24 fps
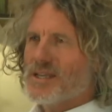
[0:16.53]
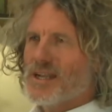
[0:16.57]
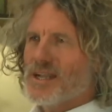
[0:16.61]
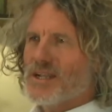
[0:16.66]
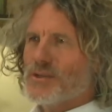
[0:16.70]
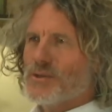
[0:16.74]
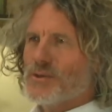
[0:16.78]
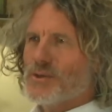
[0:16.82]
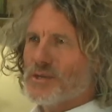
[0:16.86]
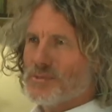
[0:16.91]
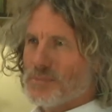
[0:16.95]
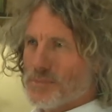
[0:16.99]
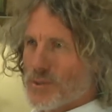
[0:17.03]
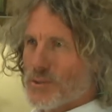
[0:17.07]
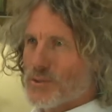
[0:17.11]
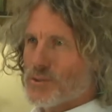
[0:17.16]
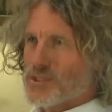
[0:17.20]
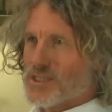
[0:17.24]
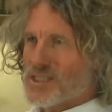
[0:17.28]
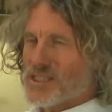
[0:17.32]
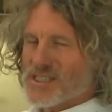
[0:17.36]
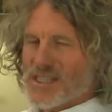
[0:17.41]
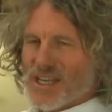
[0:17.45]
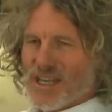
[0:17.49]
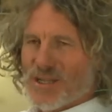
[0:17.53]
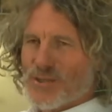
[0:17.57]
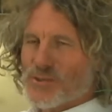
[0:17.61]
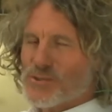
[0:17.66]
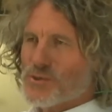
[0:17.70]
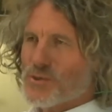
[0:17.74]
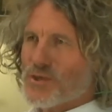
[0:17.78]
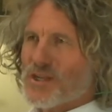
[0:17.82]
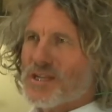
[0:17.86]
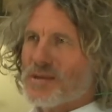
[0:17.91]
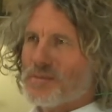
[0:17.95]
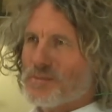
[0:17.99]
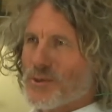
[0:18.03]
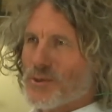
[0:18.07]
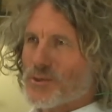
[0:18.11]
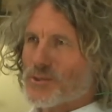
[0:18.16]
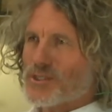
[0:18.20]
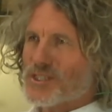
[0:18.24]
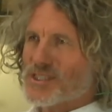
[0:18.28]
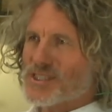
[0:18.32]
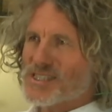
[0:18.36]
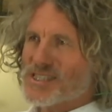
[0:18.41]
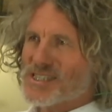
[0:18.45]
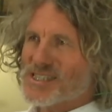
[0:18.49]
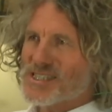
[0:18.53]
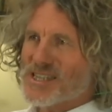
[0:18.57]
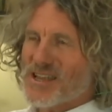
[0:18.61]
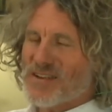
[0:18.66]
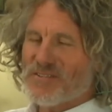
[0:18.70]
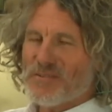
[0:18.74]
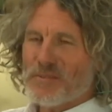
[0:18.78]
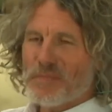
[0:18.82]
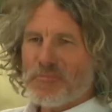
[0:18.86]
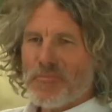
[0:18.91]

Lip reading: I do hypnosis, I do street hypnosis and stuff.